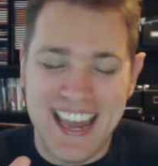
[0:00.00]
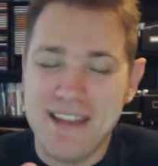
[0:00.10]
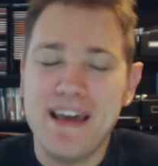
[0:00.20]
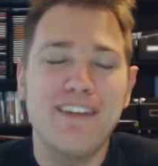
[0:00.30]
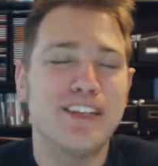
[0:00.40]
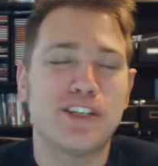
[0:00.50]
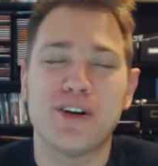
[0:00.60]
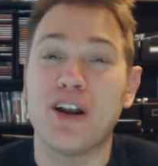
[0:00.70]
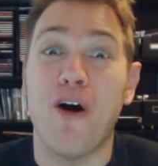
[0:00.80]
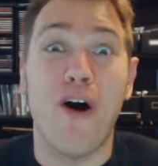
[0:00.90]
and I'm not even
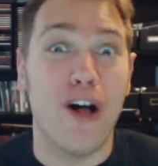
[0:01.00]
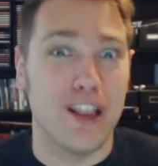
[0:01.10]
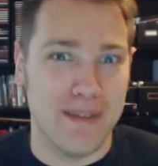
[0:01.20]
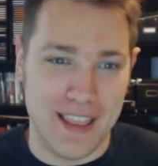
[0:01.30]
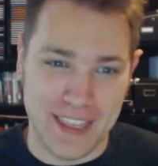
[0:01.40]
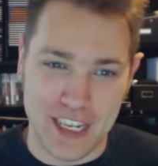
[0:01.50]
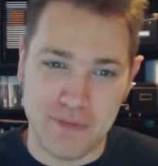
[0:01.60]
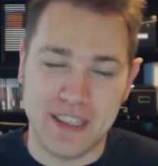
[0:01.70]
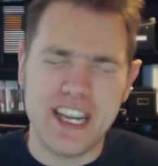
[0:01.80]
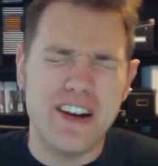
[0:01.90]
sure at all about
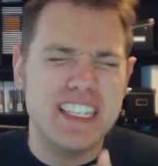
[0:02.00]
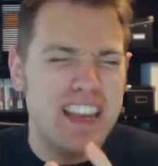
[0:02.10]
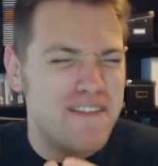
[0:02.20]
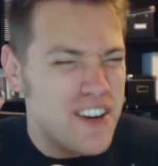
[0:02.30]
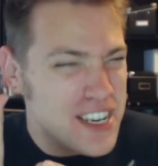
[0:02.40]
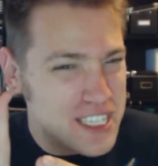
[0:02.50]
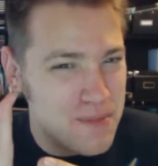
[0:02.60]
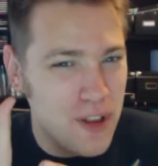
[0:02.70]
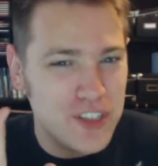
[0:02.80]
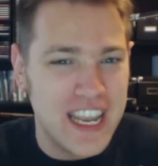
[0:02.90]
this, but there is a very
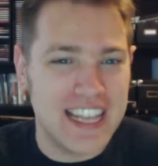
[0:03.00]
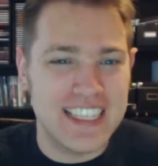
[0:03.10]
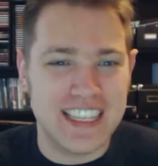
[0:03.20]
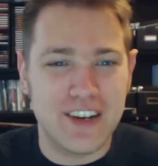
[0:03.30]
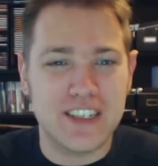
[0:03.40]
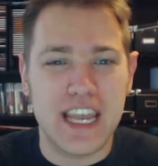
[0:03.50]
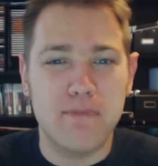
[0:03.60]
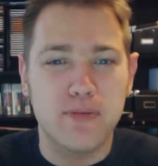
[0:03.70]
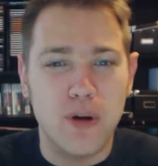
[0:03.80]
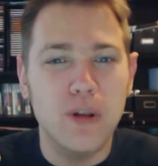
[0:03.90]
small chance that there is a
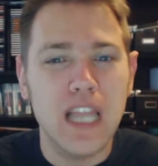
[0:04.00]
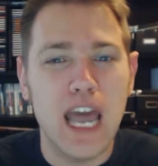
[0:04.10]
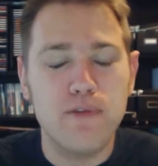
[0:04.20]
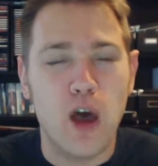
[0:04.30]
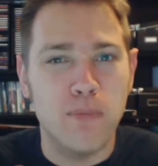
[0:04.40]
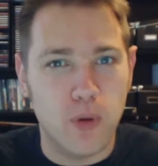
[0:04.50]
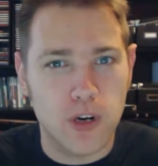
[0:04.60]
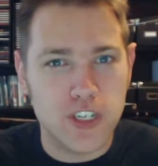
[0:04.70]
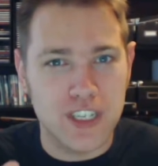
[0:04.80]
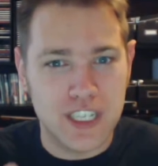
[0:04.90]
pro-life
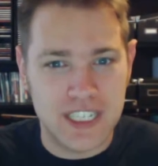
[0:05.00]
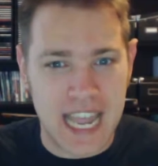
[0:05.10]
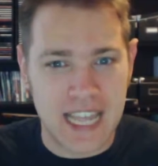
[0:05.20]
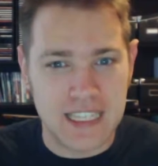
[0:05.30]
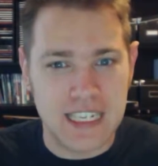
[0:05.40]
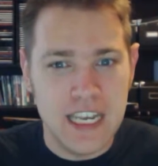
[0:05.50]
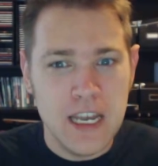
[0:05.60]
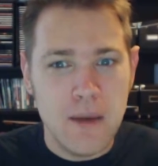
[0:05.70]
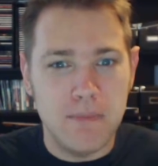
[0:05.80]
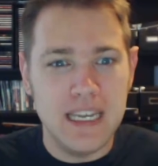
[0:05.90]
abortion stance
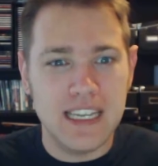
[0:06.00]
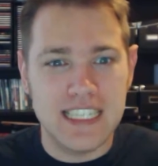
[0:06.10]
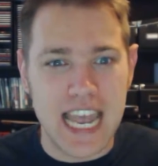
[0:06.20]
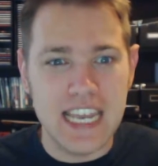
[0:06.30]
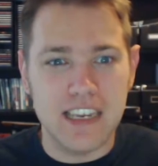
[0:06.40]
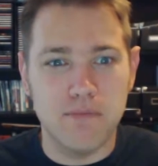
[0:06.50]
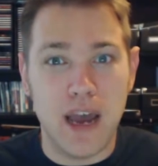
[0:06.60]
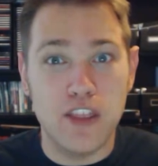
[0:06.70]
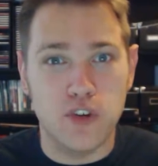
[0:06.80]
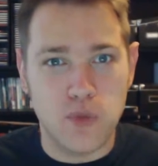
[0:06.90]
being taken
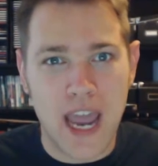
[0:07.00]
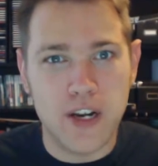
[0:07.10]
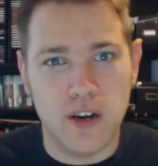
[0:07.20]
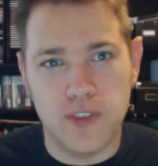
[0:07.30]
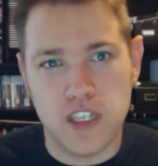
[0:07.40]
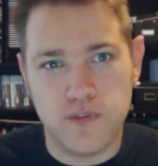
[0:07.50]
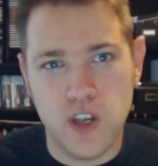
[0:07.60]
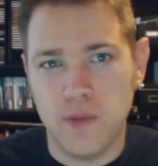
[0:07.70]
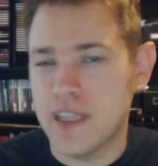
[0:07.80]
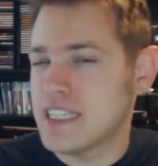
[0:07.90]
by the writer of this
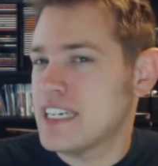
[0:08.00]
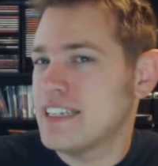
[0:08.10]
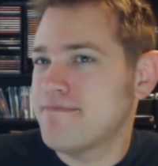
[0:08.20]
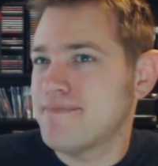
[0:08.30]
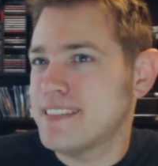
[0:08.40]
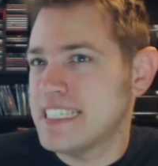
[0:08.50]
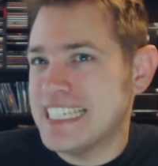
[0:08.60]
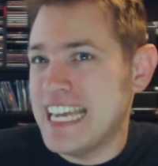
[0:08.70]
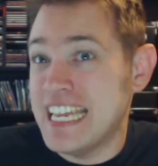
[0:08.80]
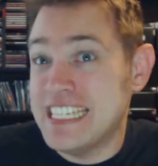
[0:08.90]
film that's
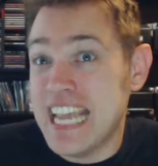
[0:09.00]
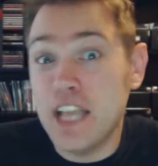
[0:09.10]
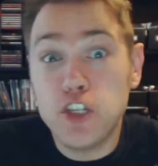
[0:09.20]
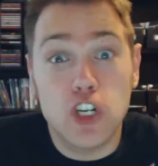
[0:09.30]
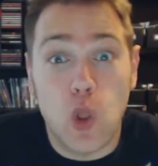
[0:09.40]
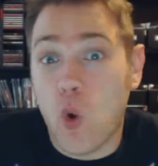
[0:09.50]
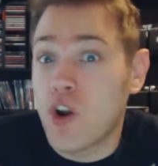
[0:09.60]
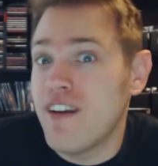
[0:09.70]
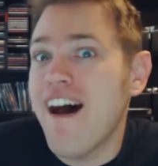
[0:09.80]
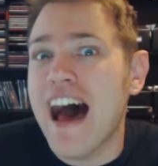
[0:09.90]
intentional
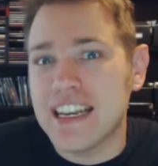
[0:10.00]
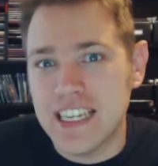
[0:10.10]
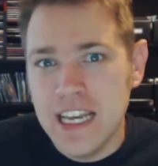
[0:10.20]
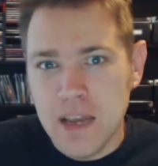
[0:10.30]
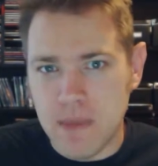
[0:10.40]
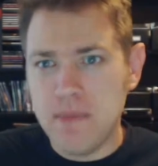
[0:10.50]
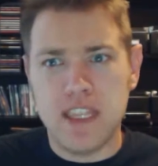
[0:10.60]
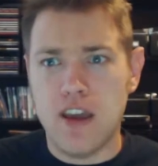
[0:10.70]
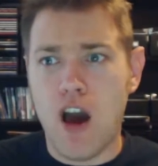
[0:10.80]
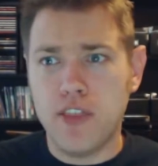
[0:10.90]
or not. Maybe
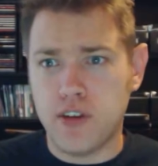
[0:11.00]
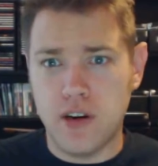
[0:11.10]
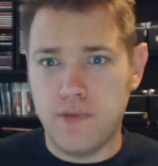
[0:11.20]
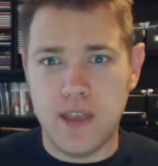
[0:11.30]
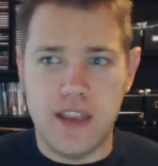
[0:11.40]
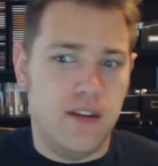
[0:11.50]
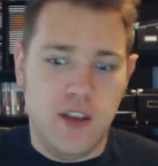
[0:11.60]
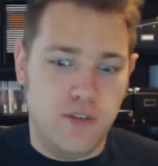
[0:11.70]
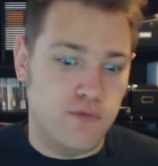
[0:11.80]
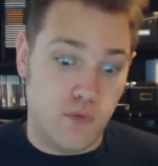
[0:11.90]
the author, if they
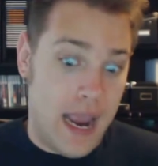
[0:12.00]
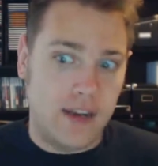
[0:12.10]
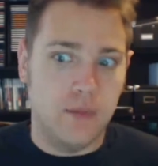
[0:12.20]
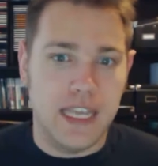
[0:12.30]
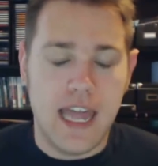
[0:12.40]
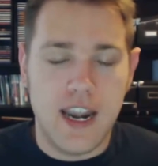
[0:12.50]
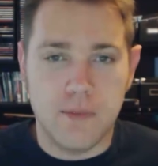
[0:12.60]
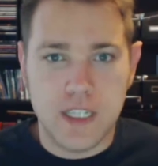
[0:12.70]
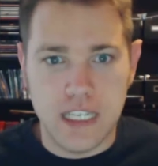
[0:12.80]
randomly ended up